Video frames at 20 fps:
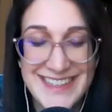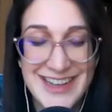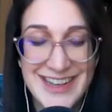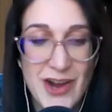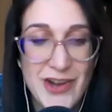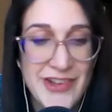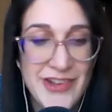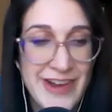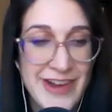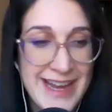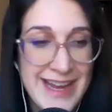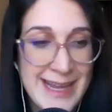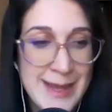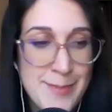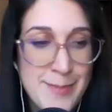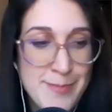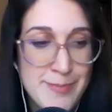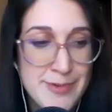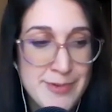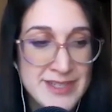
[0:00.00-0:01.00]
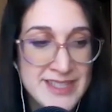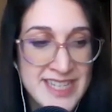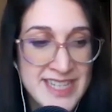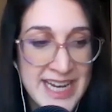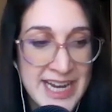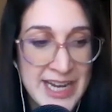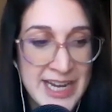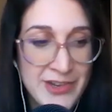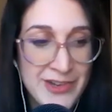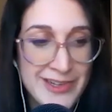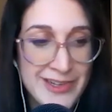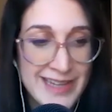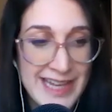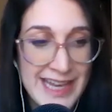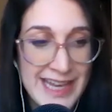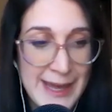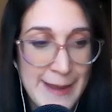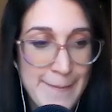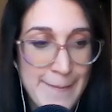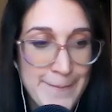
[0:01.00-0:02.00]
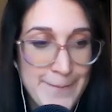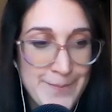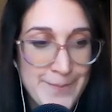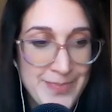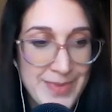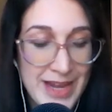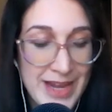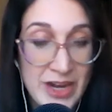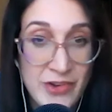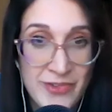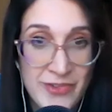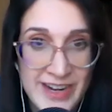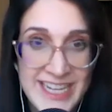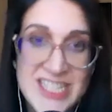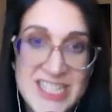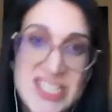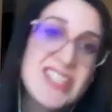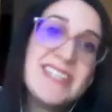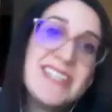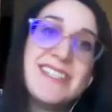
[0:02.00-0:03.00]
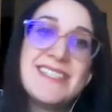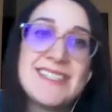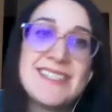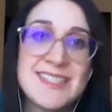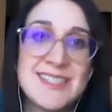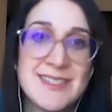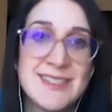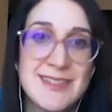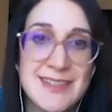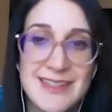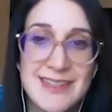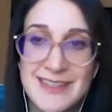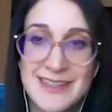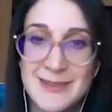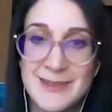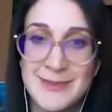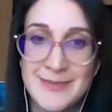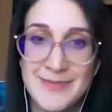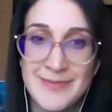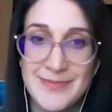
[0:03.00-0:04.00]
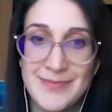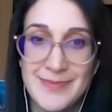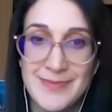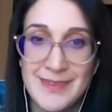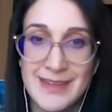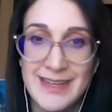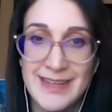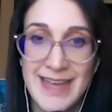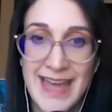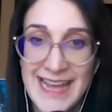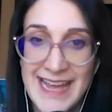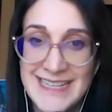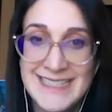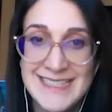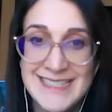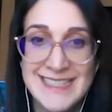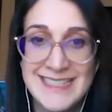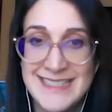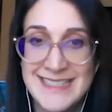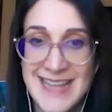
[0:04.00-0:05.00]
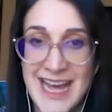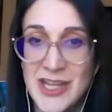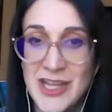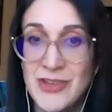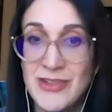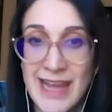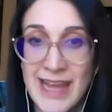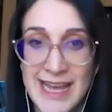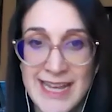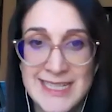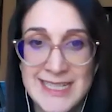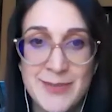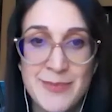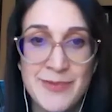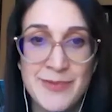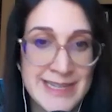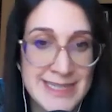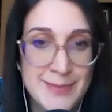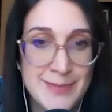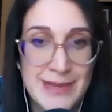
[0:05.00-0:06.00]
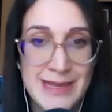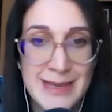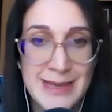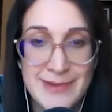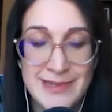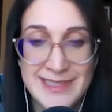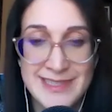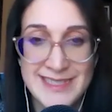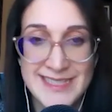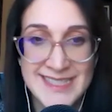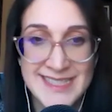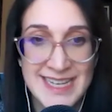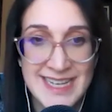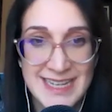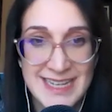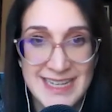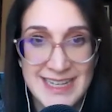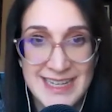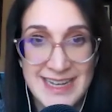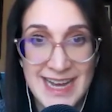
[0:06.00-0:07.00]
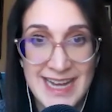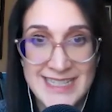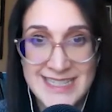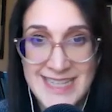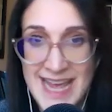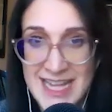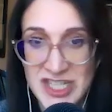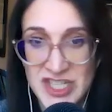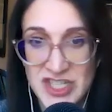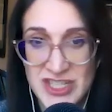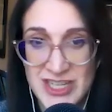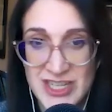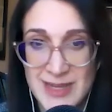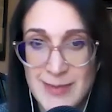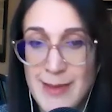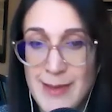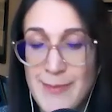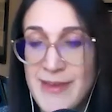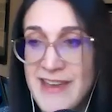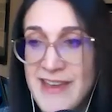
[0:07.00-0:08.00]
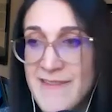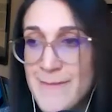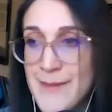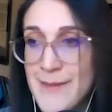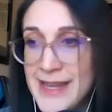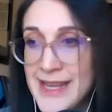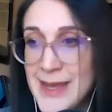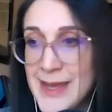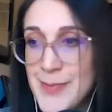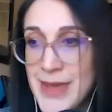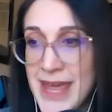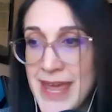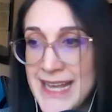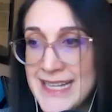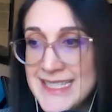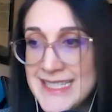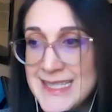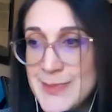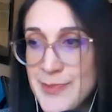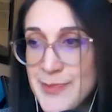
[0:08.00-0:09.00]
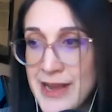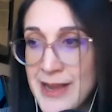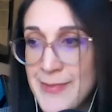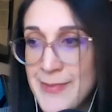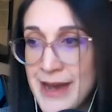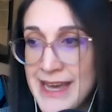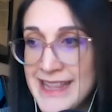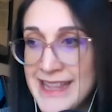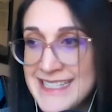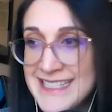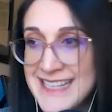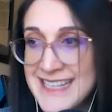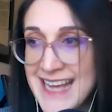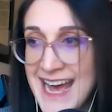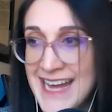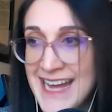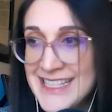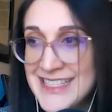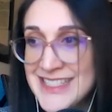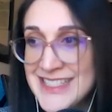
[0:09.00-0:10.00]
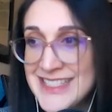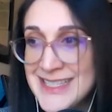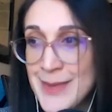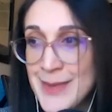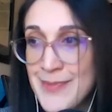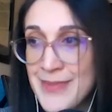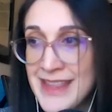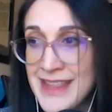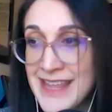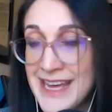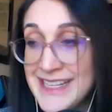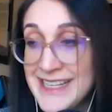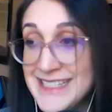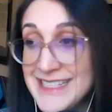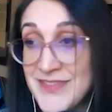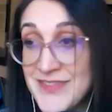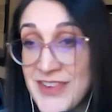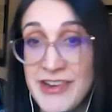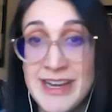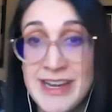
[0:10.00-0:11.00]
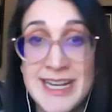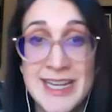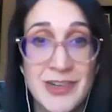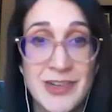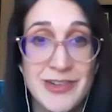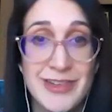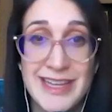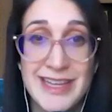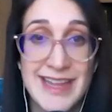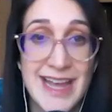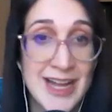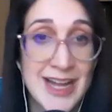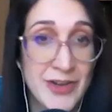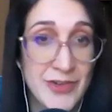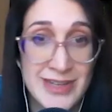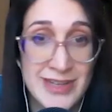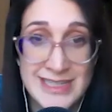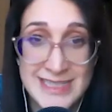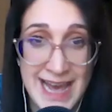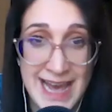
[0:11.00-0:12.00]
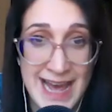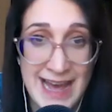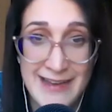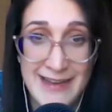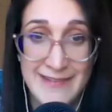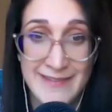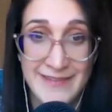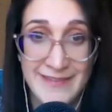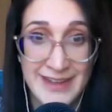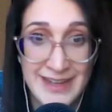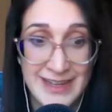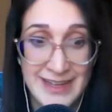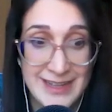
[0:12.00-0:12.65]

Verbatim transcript: Are there any particularly egregious uh, cases that you'd like to bring to people's attention, maybe of money being spread by this act to something that is very clearly not going to have